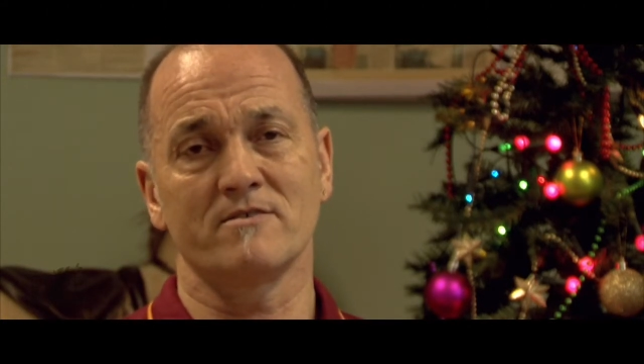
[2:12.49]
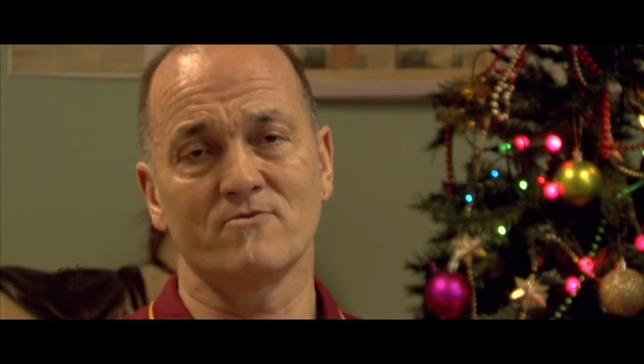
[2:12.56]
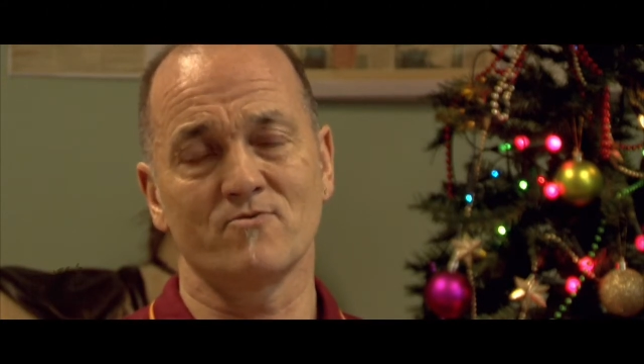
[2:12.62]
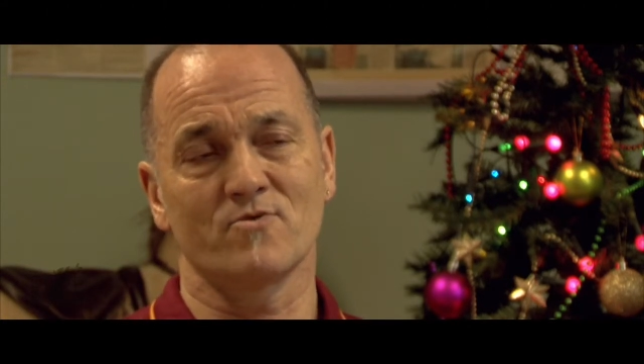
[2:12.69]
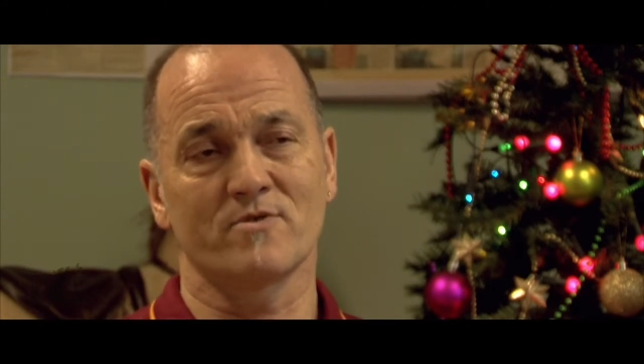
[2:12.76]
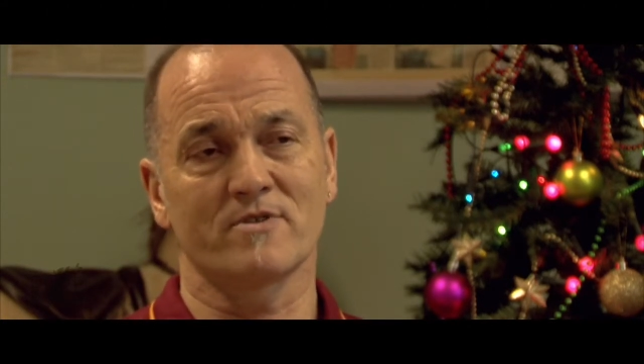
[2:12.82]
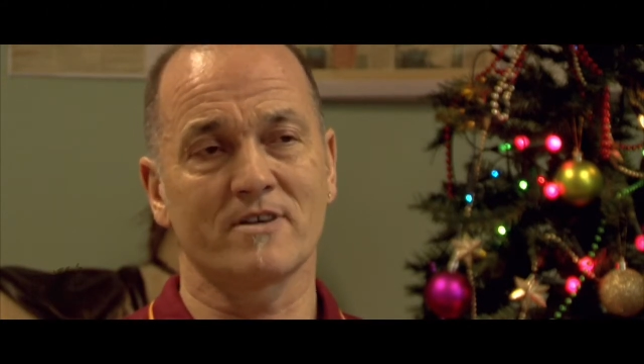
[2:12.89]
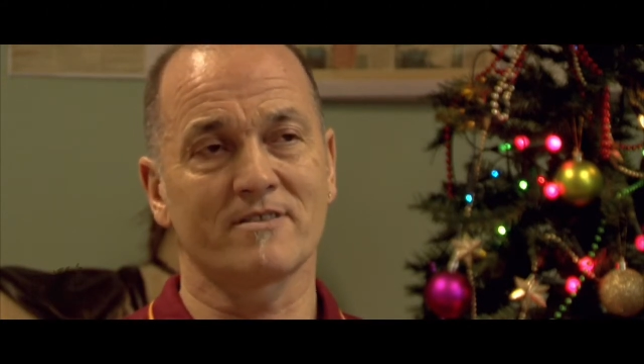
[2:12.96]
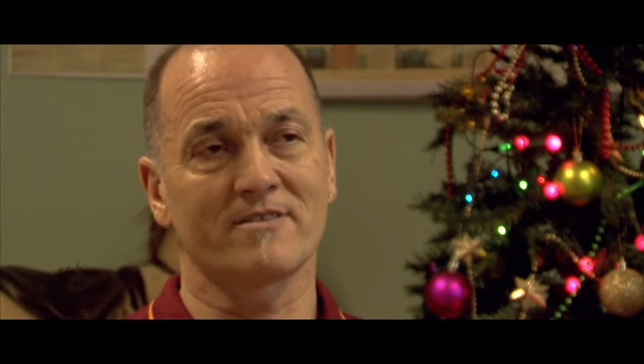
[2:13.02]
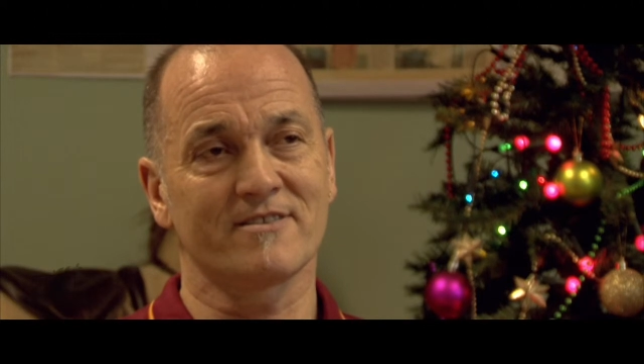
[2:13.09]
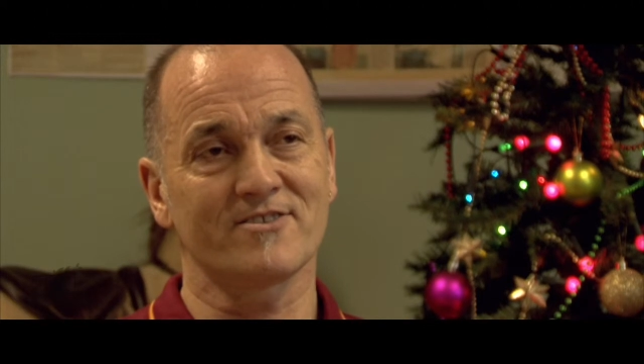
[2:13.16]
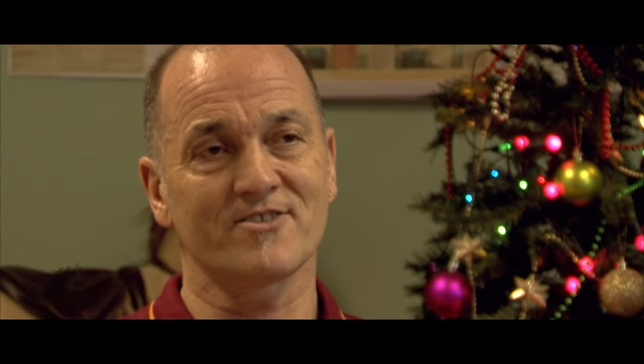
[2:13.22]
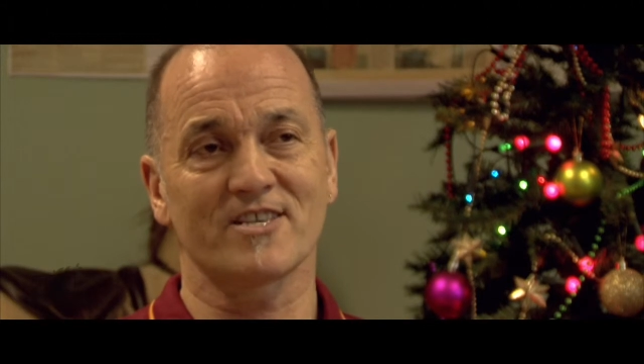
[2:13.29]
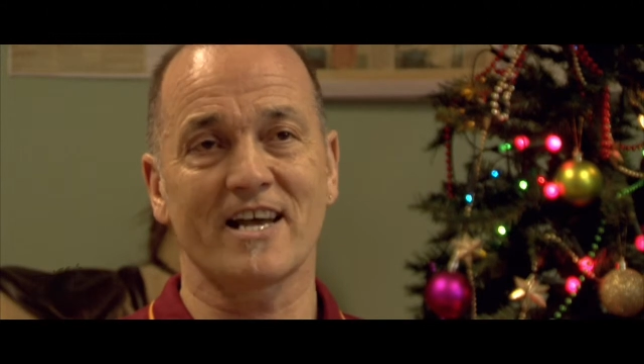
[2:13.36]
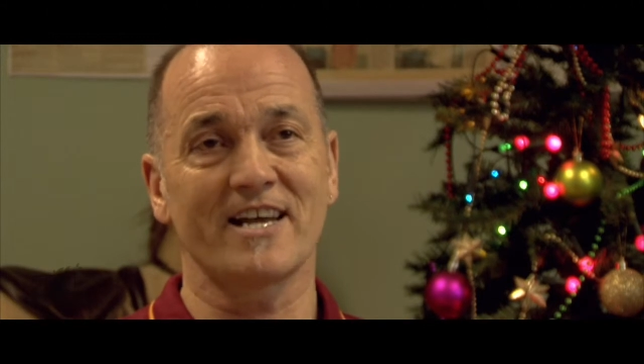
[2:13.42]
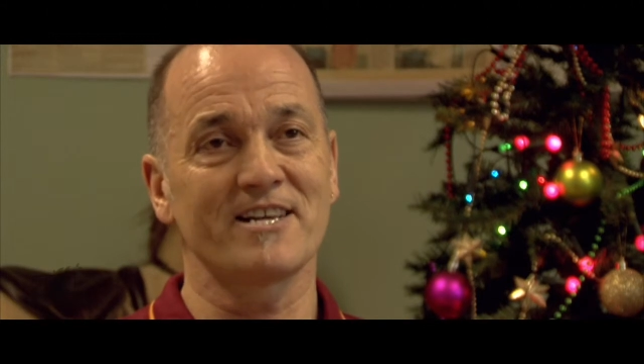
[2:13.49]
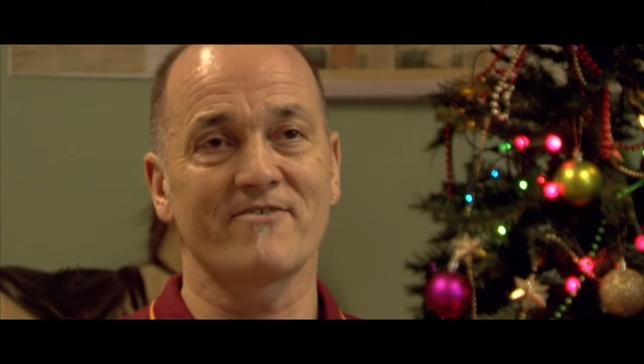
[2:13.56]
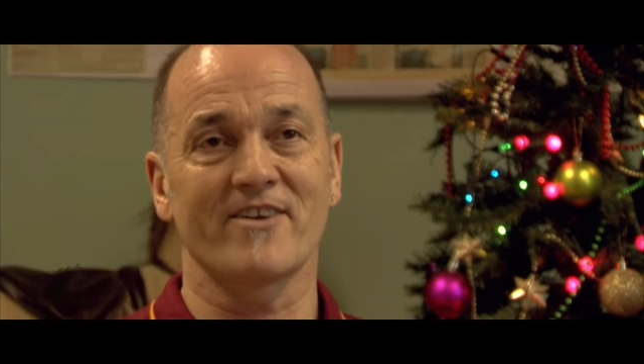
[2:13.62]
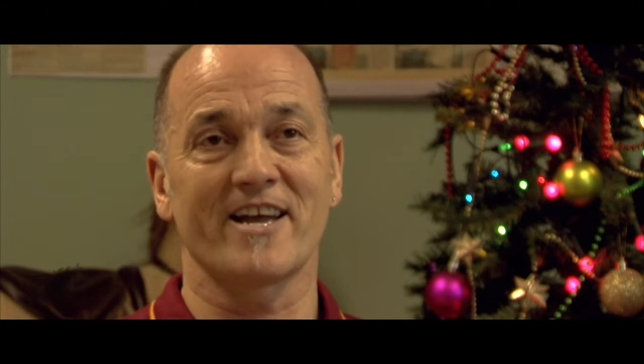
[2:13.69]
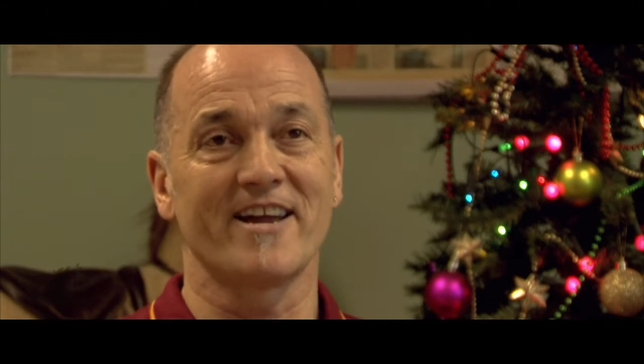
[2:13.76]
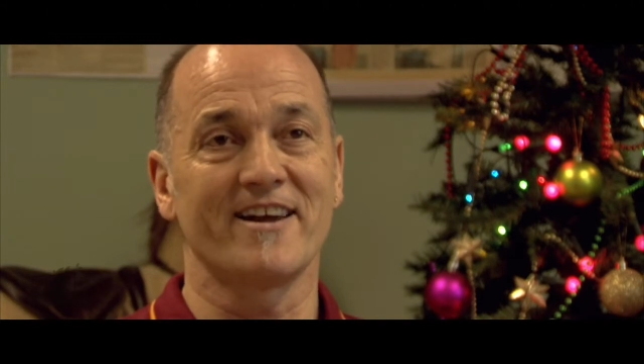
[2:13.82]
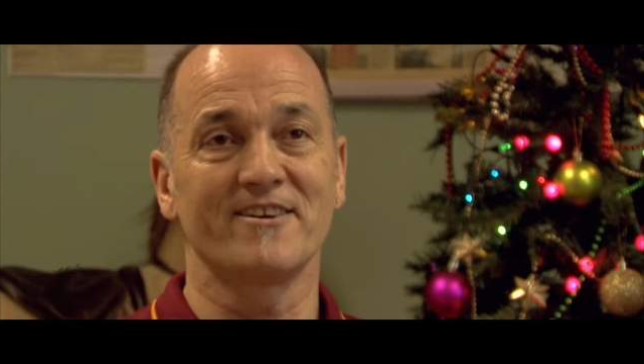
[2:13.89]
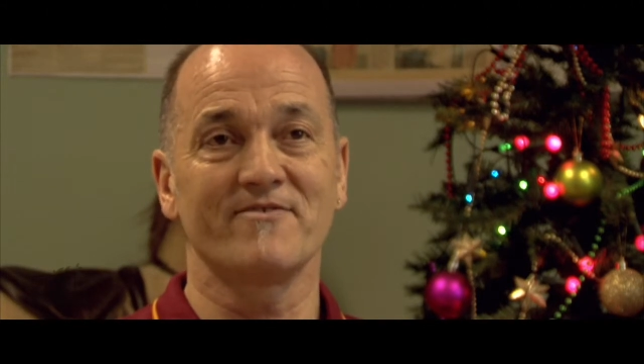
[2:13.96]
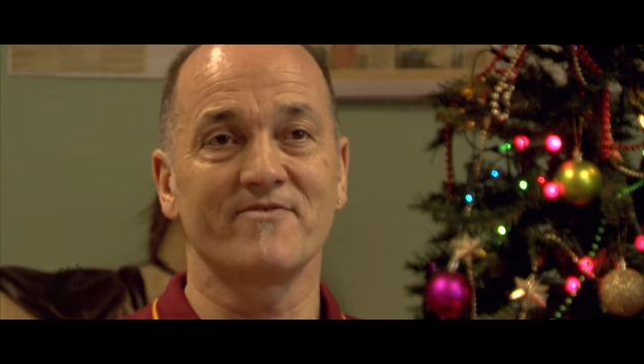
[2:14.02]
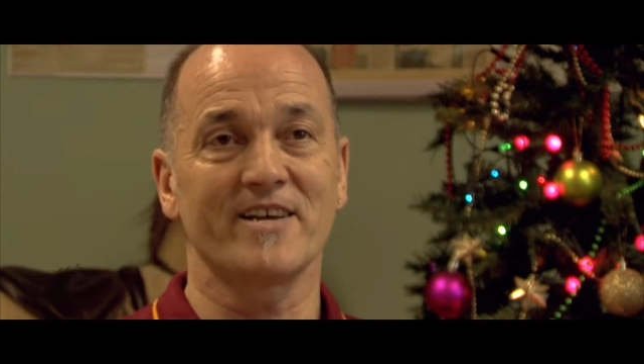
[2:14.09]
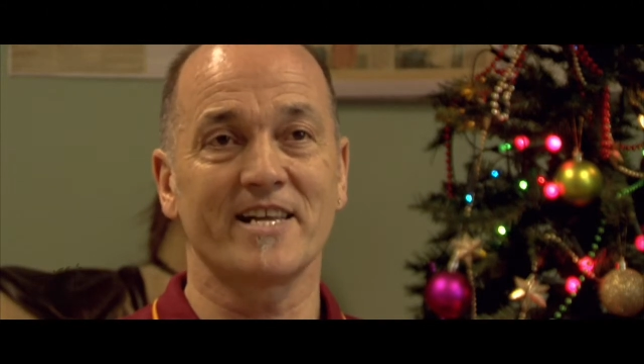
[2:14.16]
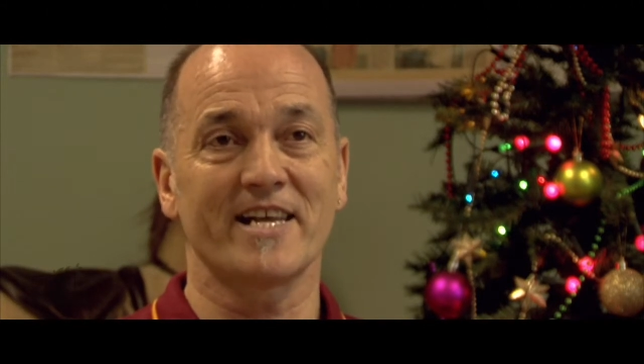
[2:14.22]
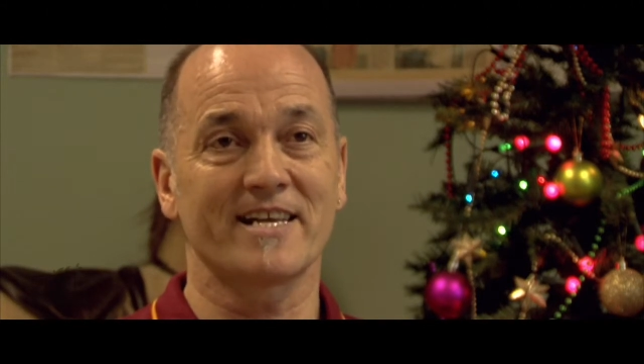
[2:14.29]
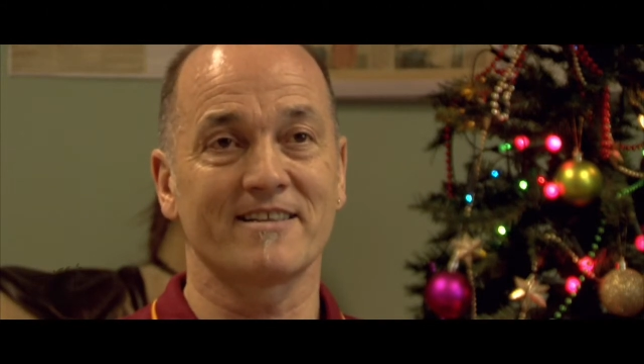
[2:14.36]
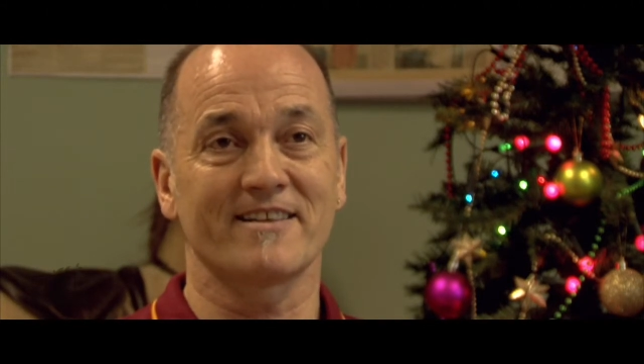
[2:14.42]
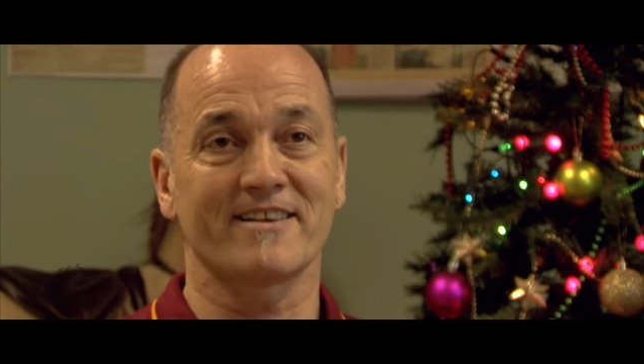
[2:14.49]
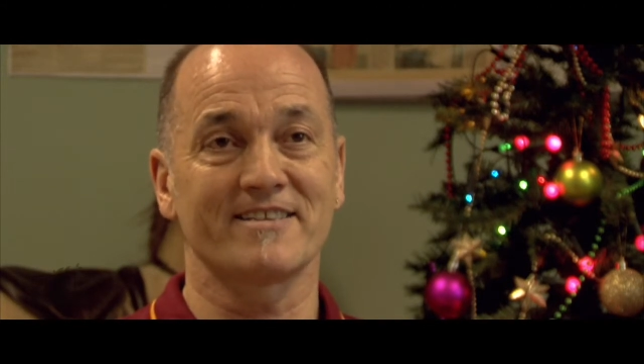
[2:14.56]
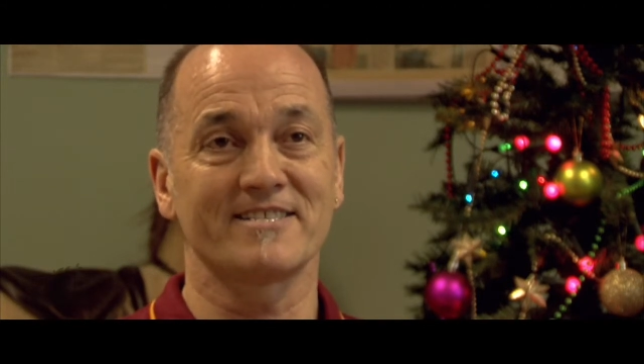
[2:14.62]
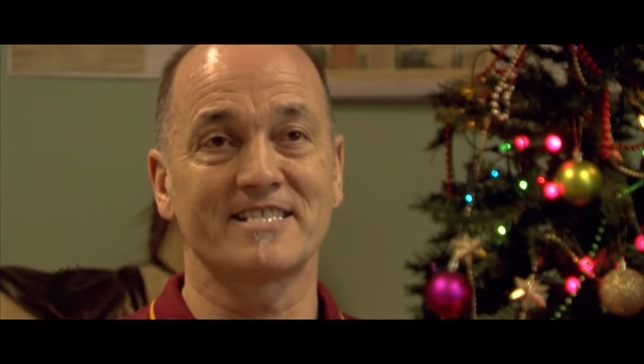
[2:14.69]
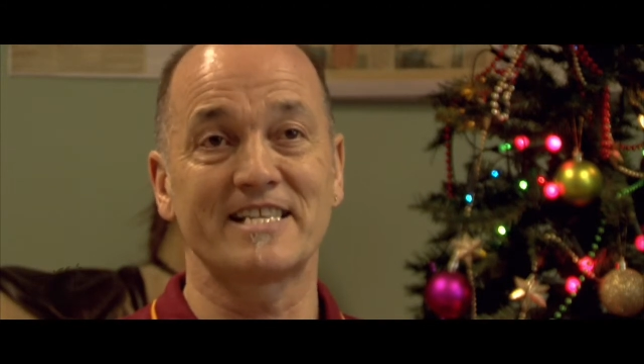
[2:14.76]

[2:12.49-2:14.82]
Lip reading: you know, I never heard of anything like this.